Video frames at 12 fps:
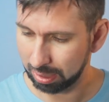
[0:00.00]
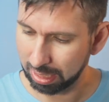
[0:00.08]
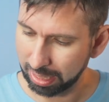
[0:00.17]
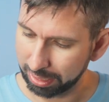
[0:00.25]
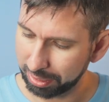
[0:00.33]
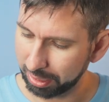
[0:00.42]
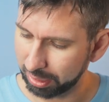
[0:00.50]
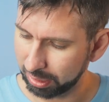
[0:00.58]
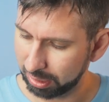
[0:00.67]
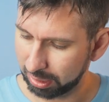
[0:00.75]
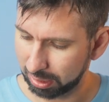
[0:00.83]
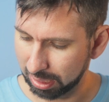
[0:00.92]
I did
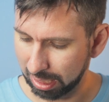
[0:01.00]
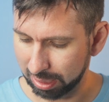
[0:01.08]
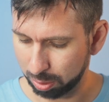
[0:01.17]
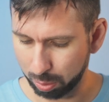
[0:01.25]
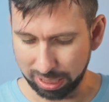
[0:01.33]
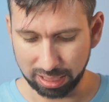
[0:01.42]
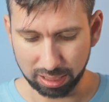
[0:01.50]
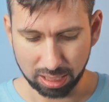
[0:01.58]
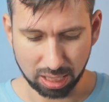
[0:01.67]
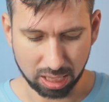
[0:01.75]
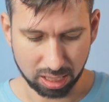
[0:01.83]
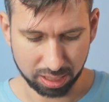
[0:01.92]
this as well
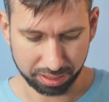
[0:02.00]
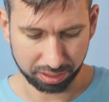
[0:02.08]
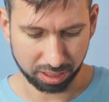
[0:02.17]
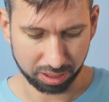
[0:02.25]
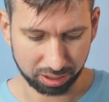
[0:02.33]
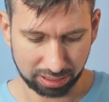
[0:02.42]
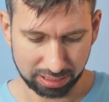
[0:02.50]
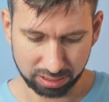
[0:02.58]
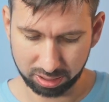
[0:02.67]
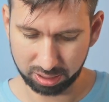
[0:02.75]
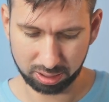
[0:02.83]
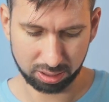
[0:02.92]
on another
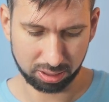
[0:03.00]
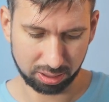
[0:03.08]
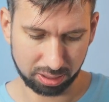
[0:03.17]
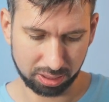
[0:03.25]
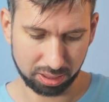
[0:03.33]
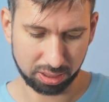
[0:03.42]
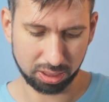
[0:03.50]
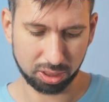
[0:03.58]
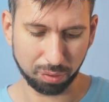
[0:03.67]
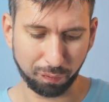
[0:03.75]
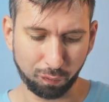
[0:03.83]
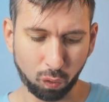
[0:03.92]
lens. This is
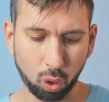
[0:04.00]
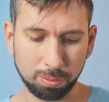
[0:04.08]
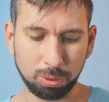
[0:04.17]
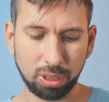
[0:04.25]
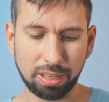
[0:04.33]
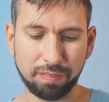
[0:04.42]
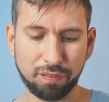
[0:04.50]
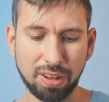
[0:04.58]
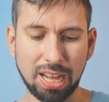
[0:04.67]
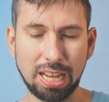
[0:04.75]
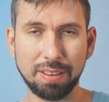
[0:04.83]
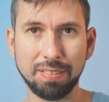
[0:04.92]
Formula
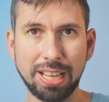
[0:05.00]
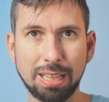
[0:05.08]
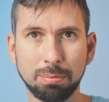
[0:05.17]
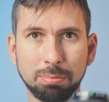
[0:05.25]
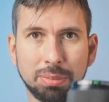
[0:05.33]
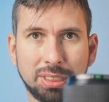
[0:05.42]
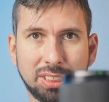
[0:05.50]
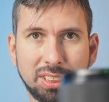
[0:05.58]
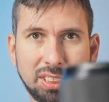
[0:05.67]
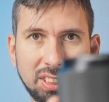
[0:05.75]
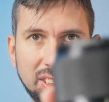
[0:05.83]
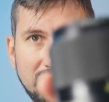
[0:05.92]
5
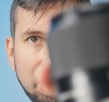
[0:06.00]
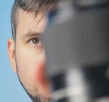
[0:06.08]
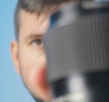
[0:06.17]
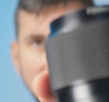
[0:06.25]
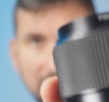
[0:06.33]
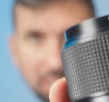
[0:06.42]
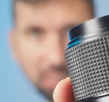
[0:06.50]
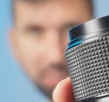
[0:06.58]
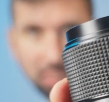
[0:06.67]
MC.